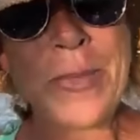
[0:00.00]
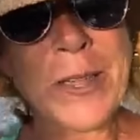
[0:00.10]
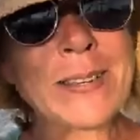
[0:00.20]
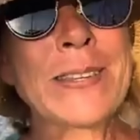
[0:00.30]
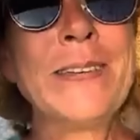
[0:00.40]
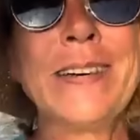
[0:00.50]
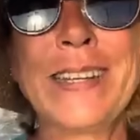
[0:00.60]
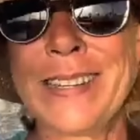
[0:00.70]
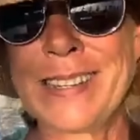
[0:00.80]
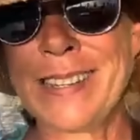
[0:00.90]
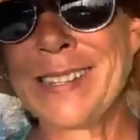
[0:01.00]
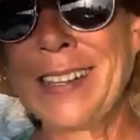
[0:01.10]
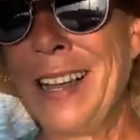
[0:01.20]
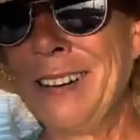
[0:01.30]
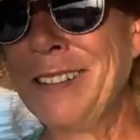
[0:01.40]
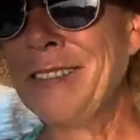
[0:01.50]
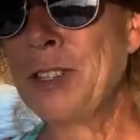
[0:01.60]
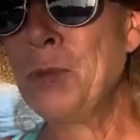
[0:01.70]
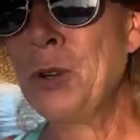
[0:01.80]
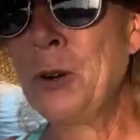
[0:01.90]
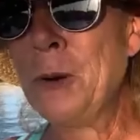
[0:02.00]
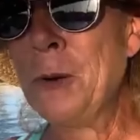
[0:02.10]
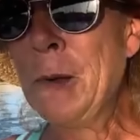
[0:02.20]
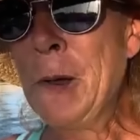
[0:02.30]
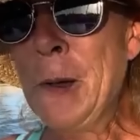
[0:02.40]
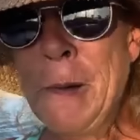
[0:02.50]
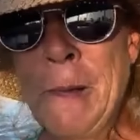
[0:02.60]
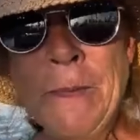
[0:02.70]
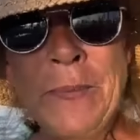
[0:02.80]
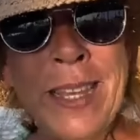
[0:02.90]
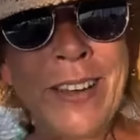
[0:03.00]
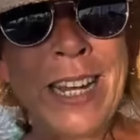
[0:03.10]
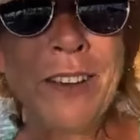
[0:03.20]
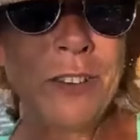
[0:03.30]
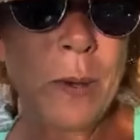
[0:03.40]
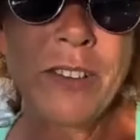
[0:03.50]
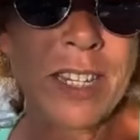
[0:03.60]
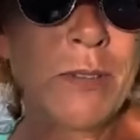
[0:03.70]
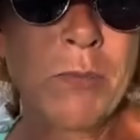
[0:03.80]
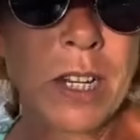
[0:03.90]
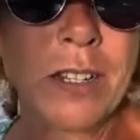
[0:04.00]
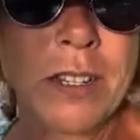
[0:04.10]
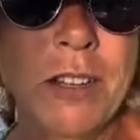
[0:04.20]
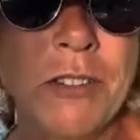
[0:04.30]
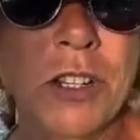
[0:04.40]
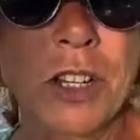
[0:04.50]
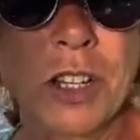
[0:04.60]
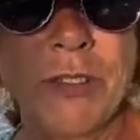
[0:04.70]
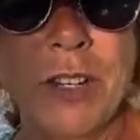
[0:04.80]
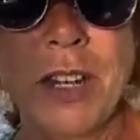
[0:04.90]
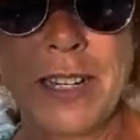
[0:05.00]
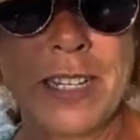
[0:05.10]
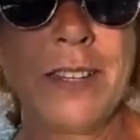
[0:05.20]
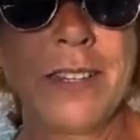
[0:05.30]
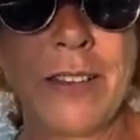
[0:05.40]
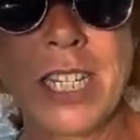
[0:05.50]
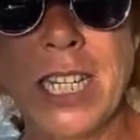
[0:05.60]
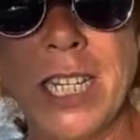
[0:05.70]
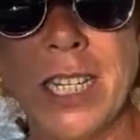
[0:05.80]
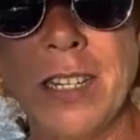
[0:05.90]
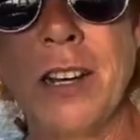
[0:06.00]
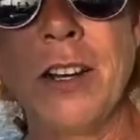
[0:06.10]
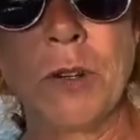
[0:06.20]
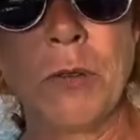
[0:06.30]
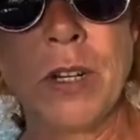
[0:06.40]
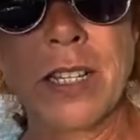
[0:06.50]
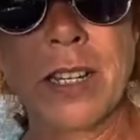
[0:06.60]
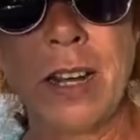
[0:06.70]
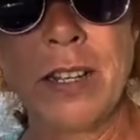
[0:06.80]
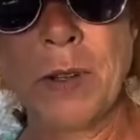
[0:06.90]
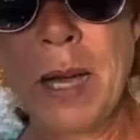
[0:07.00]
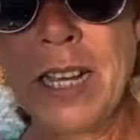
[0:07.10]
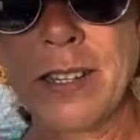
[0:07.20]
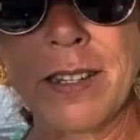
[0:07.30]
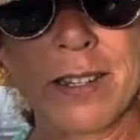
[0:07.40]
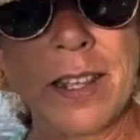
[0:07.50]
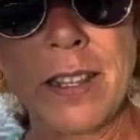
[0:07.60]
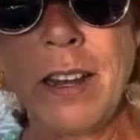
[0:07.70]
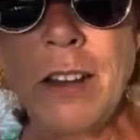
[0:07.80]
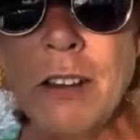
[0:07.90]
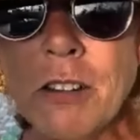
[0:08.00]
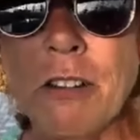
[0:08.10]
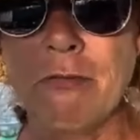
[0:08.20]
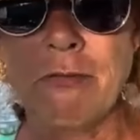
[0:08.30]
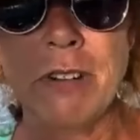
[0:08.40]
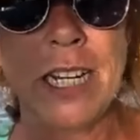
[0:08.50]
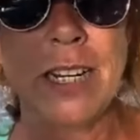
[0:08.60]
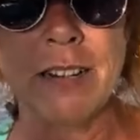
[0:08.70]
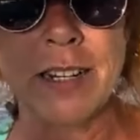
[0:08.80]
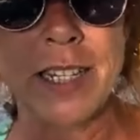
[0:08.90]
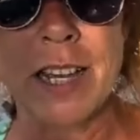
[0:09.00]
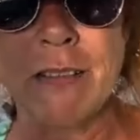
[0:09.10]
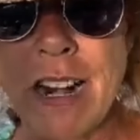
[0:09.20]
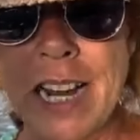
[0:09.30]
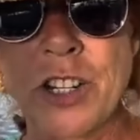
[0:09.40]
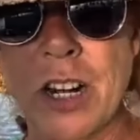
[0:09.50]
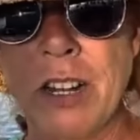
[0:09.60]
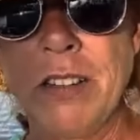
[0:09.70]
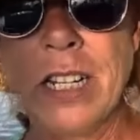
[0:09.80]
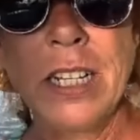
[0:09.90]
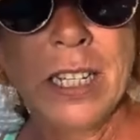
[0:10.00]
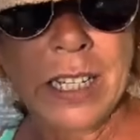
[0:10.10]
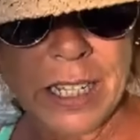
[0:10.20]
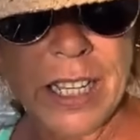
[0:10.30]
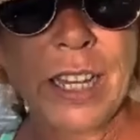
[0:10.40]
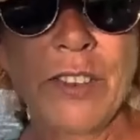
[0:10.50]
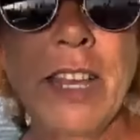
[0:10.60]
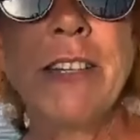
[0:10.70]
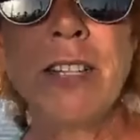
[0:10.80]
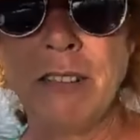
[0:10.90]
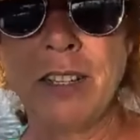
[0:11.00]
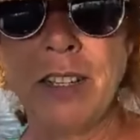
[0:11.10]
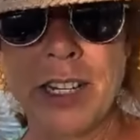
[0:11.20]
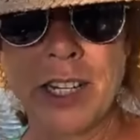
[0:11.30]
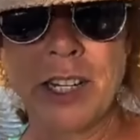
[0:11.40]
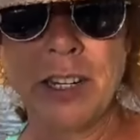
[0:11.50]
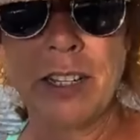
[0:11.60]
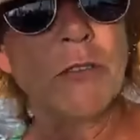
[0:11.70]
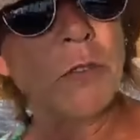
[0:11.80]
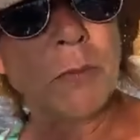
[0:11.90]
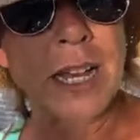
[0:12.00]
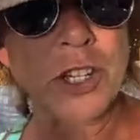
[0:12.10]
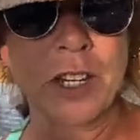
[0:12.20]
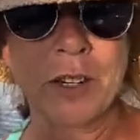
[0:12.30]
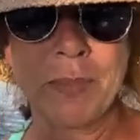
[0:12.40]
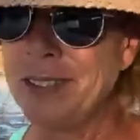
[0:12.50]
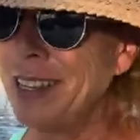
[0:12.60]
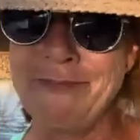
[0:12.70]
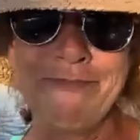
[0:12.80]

Not as nice as this colour. It was more. Have any of you ever seen one of those sort of 1970s turquoise coloured basins? Now, they look really nice. They're retro if they're in good condition, and they're all matching, but